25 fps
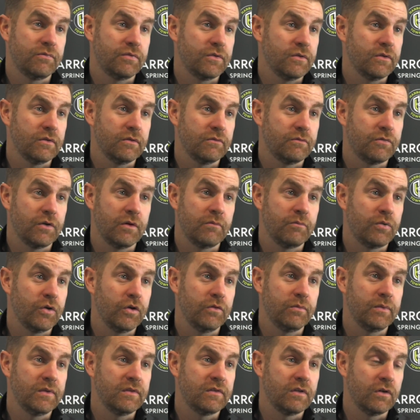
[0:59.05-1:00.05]
for
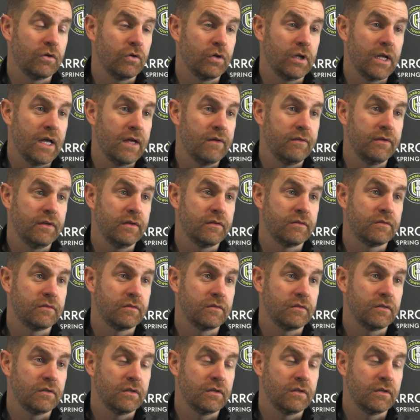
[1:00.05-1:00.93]
improvement in all areas.